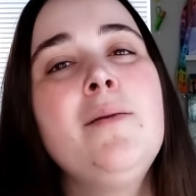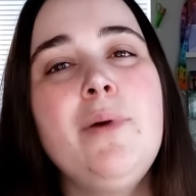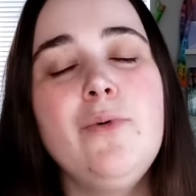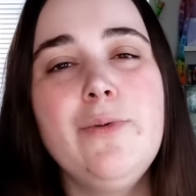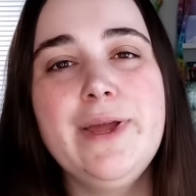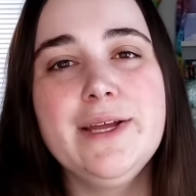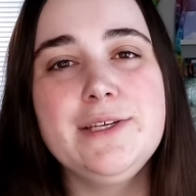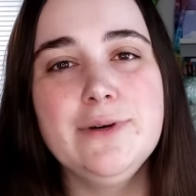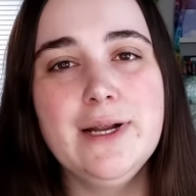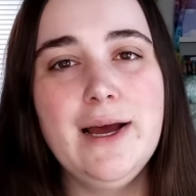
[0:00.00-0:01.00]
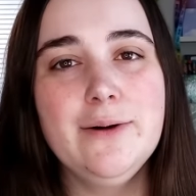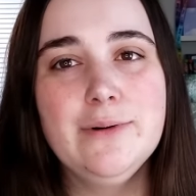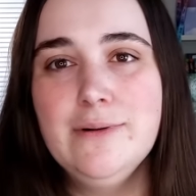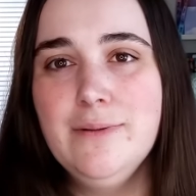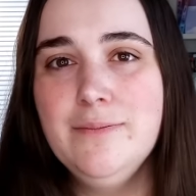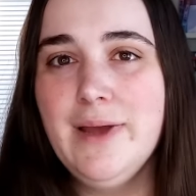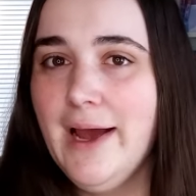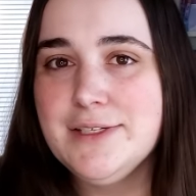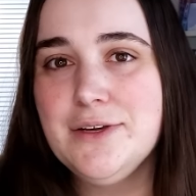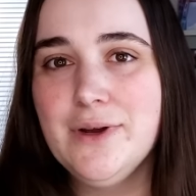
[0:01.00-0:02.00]
But when we get to it, I will
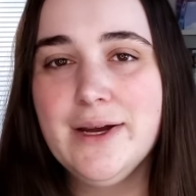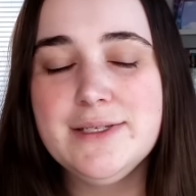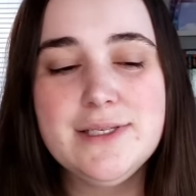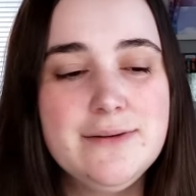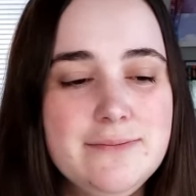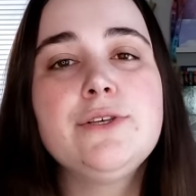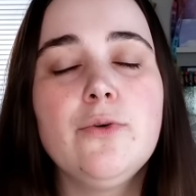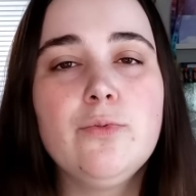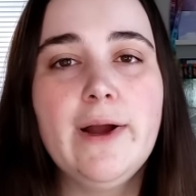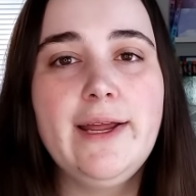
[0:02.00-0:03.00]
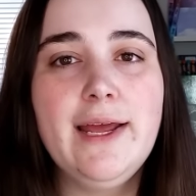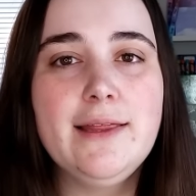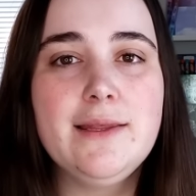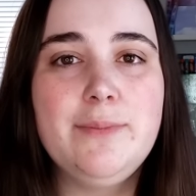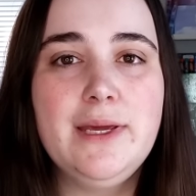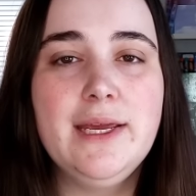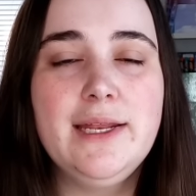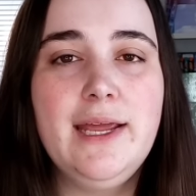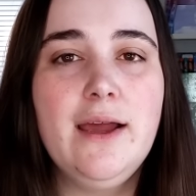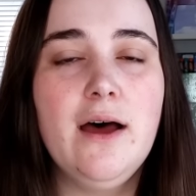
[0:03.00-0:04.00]
ask you guys. So right at the
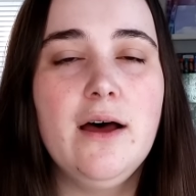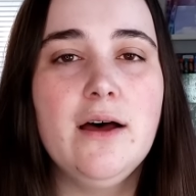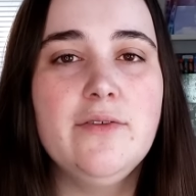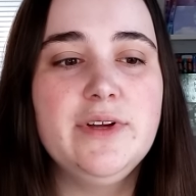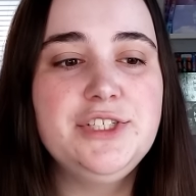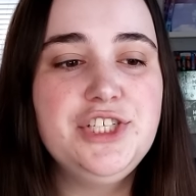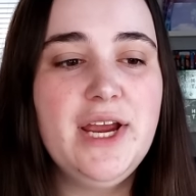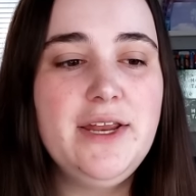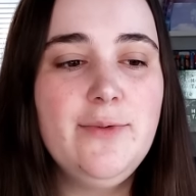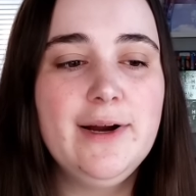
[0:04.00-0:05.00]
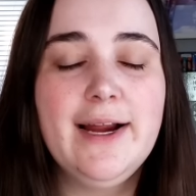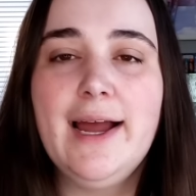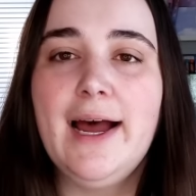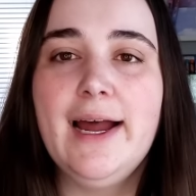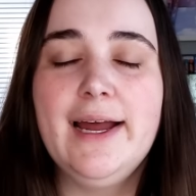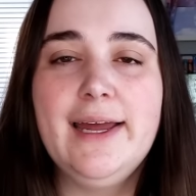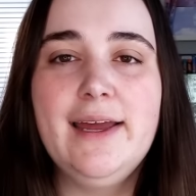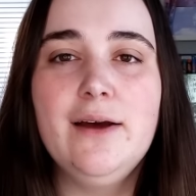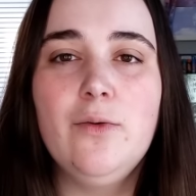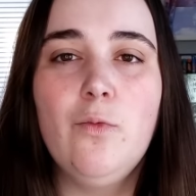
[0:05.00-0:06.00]
beginning of January,
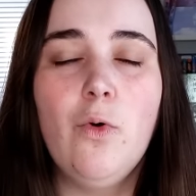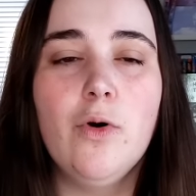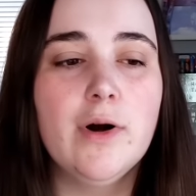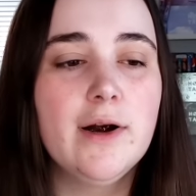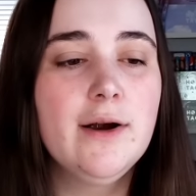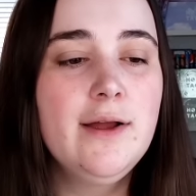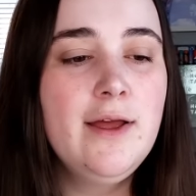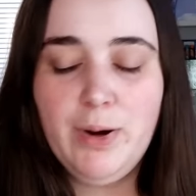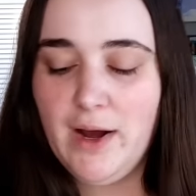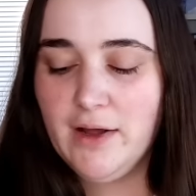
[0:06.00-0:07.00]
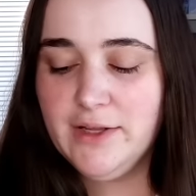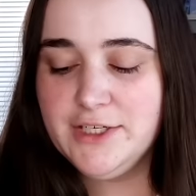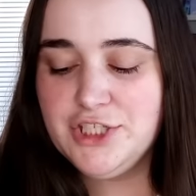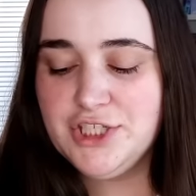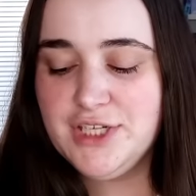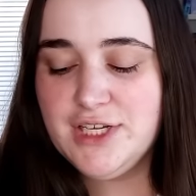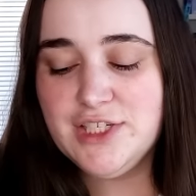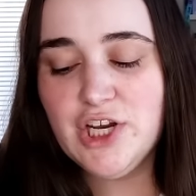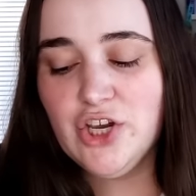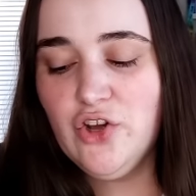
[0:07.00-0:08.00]
I wore
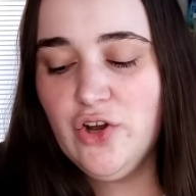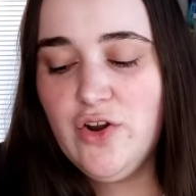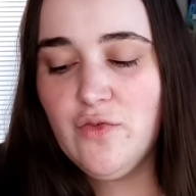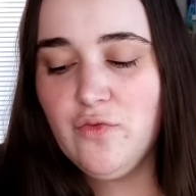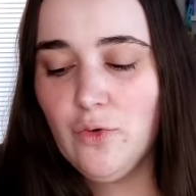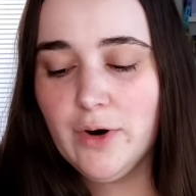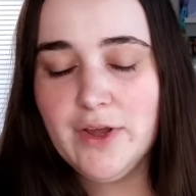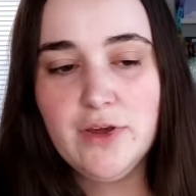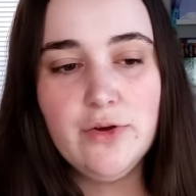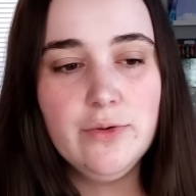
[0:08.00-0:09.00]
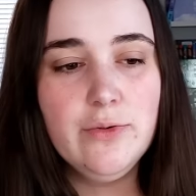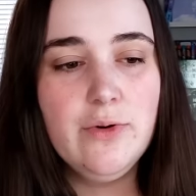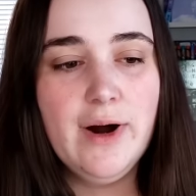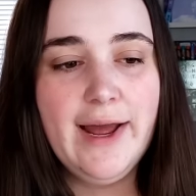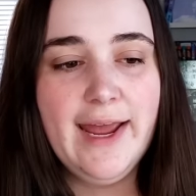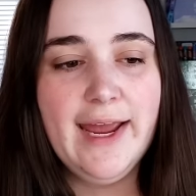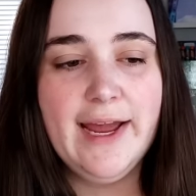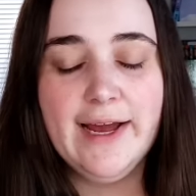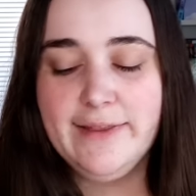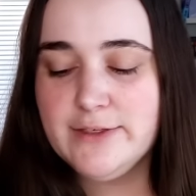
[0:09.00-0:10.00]
Polishes Good For You,
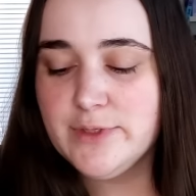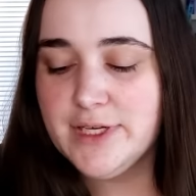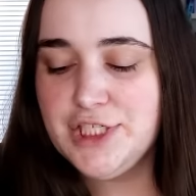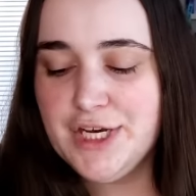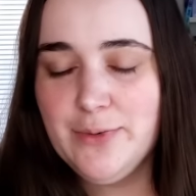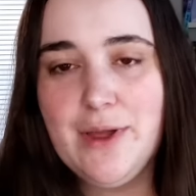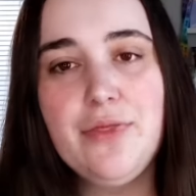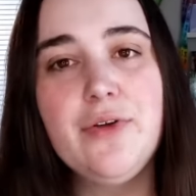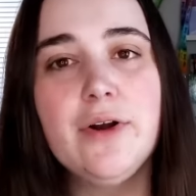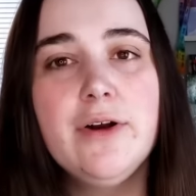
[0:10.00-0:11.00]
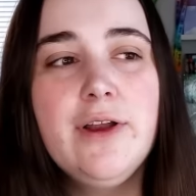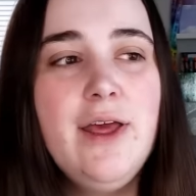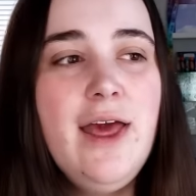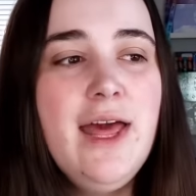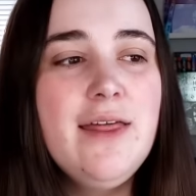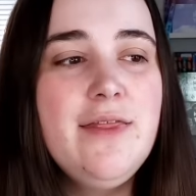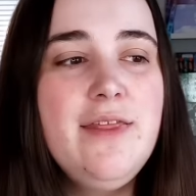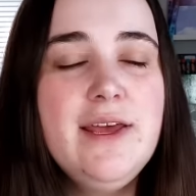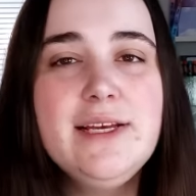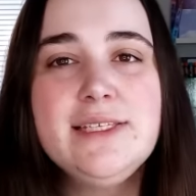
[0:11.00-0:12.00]
and this was on January 3rd.
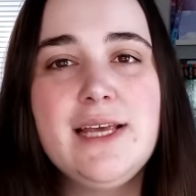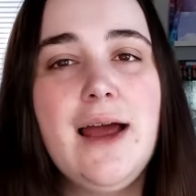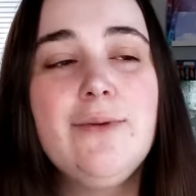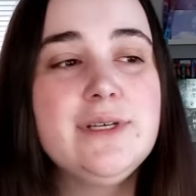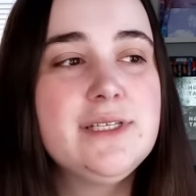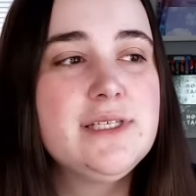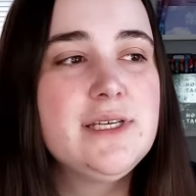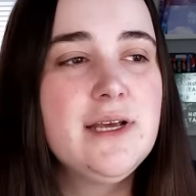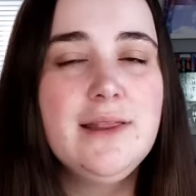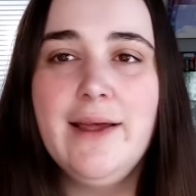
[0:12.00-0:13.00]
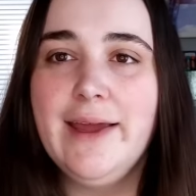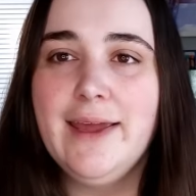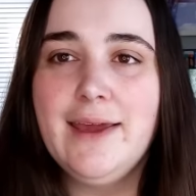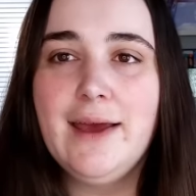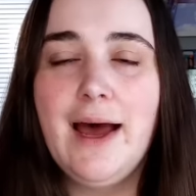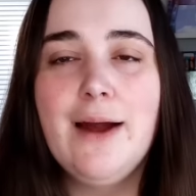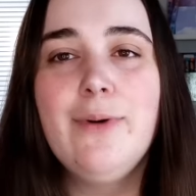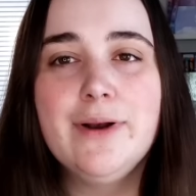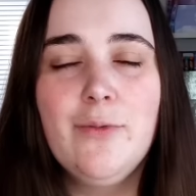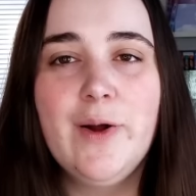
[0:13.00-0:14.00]
This, I was like, I
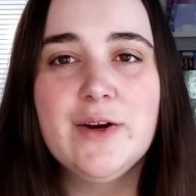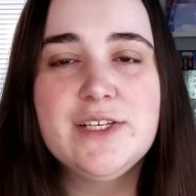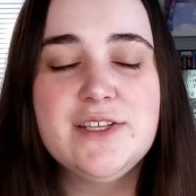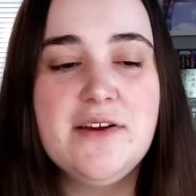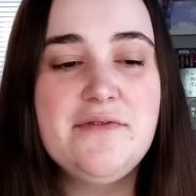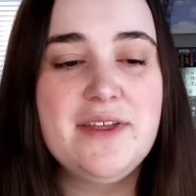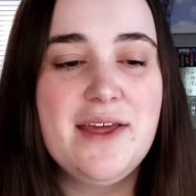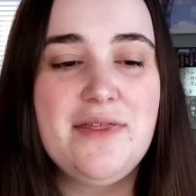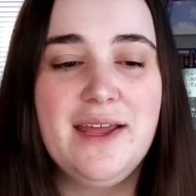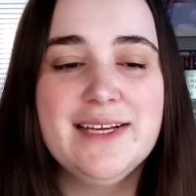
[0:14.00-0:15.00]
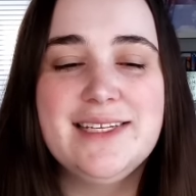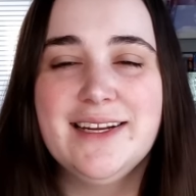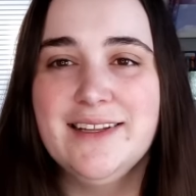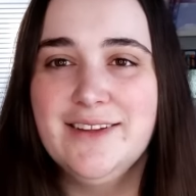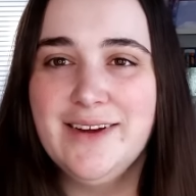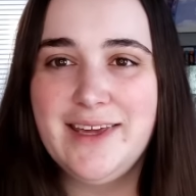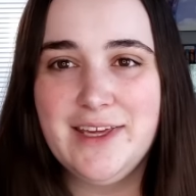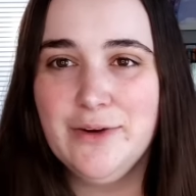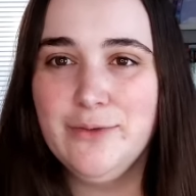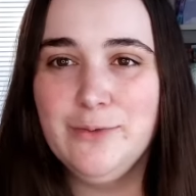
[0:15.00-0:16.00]
want to wear stuff that I think is going to look
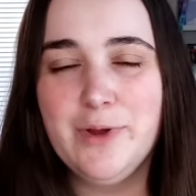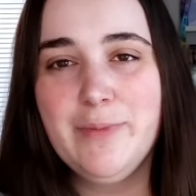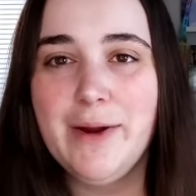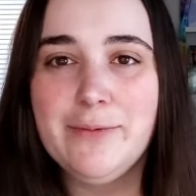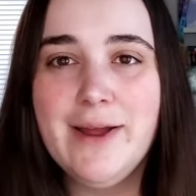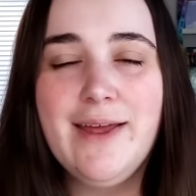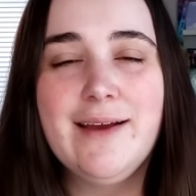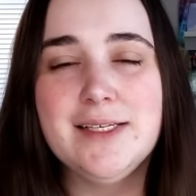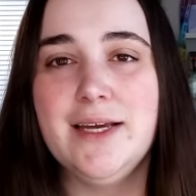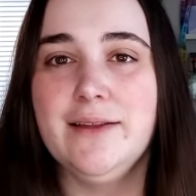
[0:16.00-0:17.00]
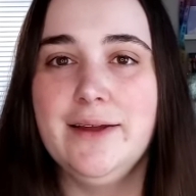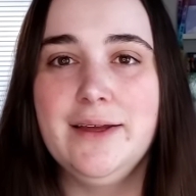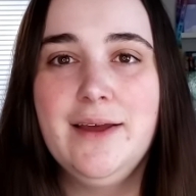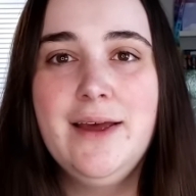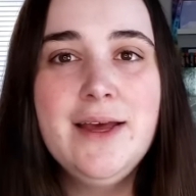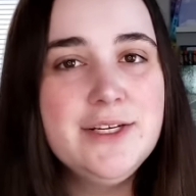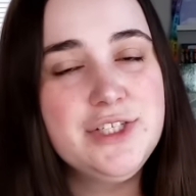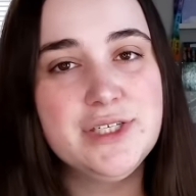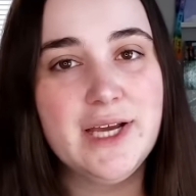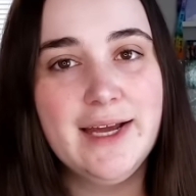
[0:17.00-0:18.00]
cute with my ring because I like
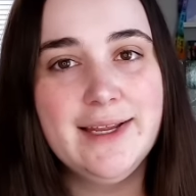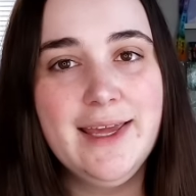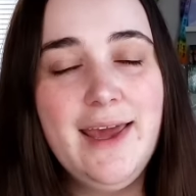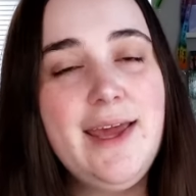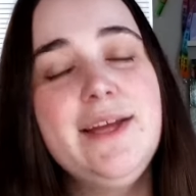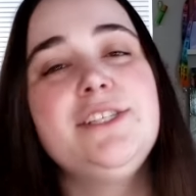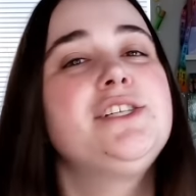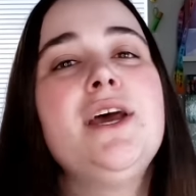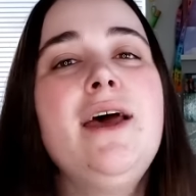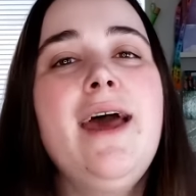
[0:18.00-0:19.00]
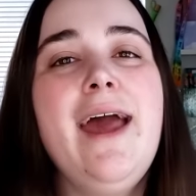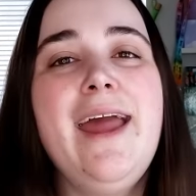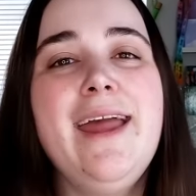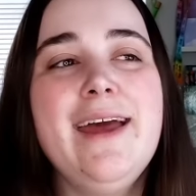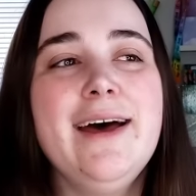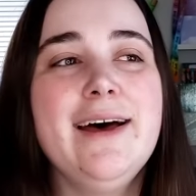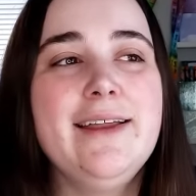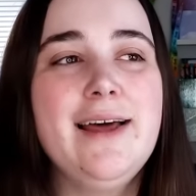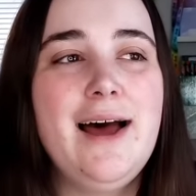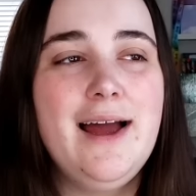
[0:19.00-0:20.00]
just gotten engaged,
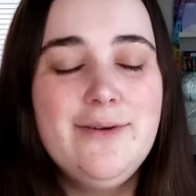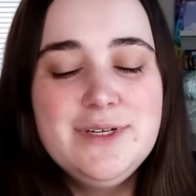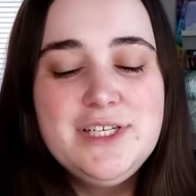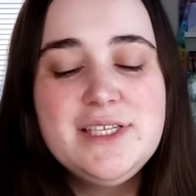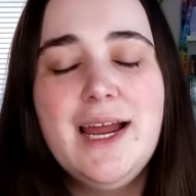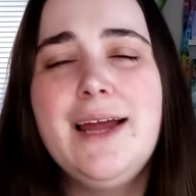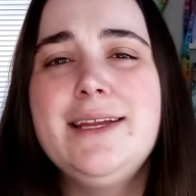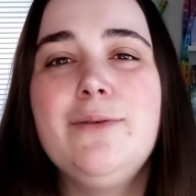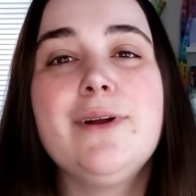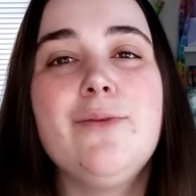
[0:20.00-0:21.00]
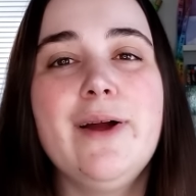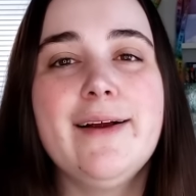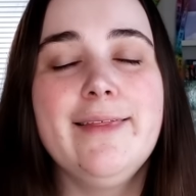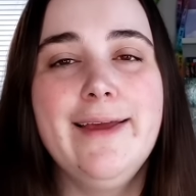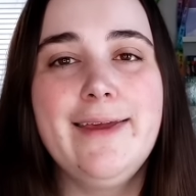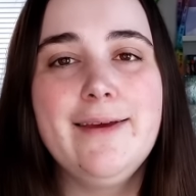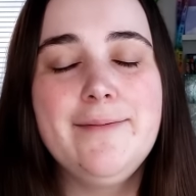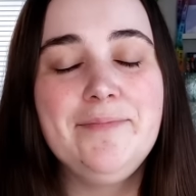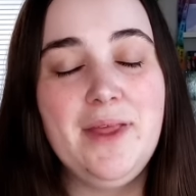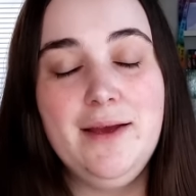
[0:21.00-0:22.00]
and I was just like, I didn't want to wear like,
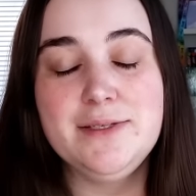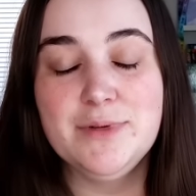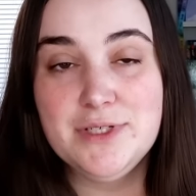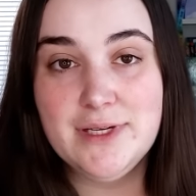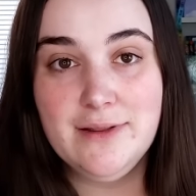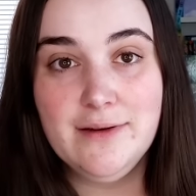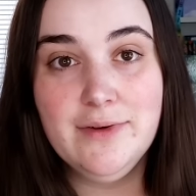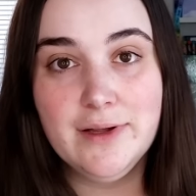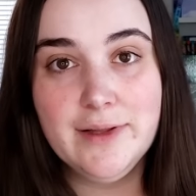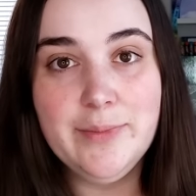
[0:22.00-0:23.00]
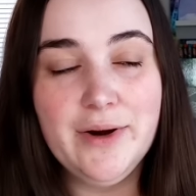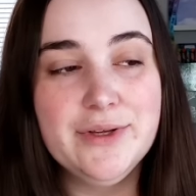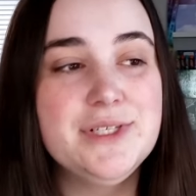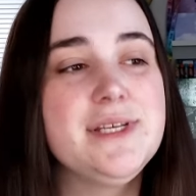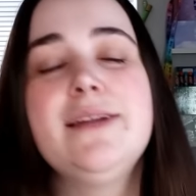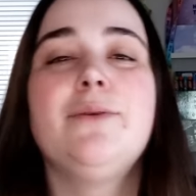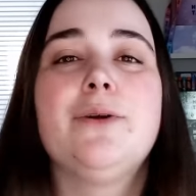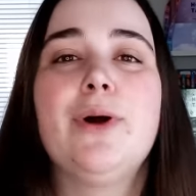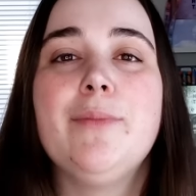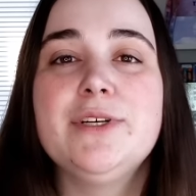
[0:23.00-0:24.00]
as much as I love ugly polishes, I didn't want
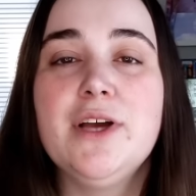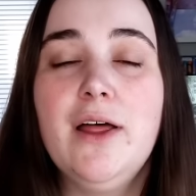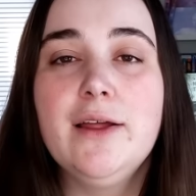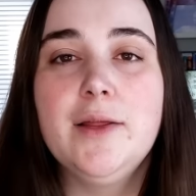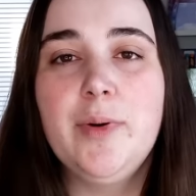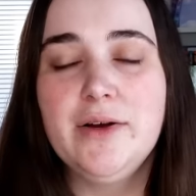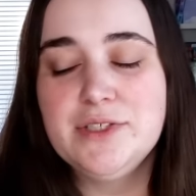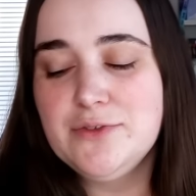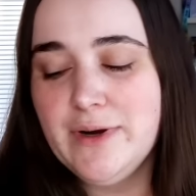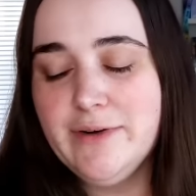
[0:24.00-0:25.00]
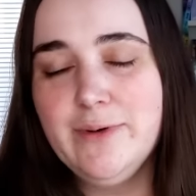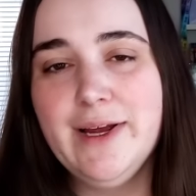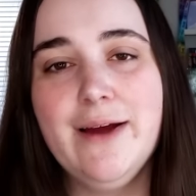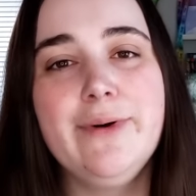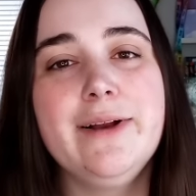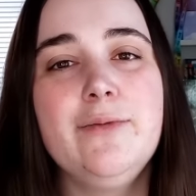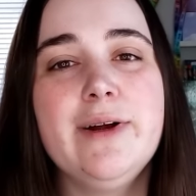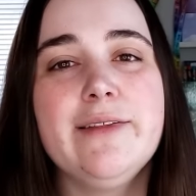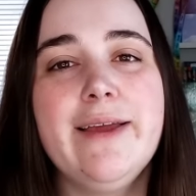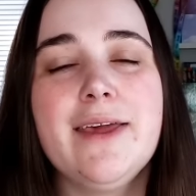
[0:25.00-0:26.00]
to wear a bunch of ugly polishes right away. I wanted to
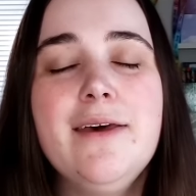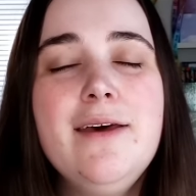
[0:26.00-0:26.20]
wear like